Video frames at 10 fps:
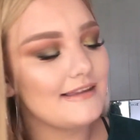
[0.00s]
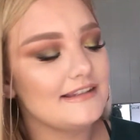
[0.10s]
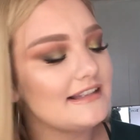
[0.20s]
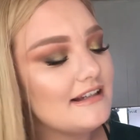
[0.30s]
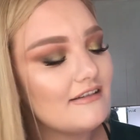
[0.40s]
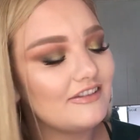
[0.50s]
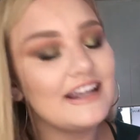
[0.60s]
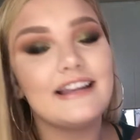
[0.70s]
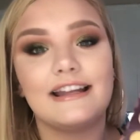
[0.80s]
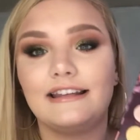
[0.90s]
I still
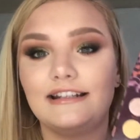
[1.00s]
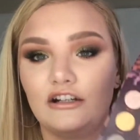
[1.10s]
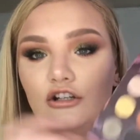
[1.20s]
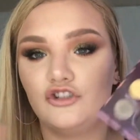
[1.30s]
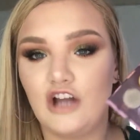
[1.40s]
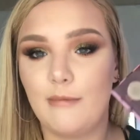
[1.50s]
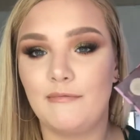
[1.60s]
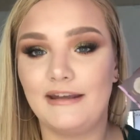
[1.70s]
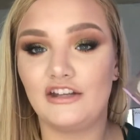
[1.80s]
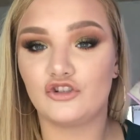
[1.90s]
think like they did a good job of
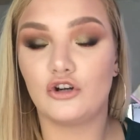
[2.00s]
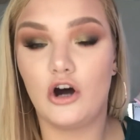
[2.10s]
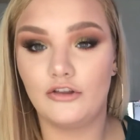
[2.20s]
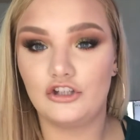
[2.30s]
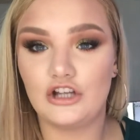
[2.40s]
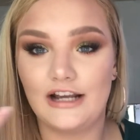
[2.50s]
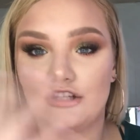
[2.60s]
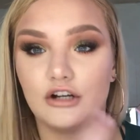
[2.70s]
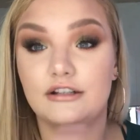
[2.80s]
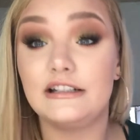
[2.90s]
making sure all the shades
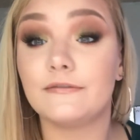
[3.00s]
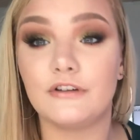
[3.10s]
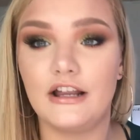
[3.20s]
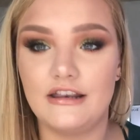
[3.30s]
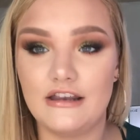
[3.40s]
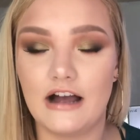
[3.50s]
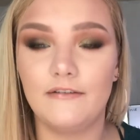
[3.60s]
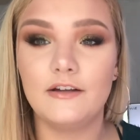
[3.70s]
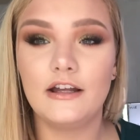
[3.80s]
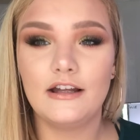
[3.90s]
are different enough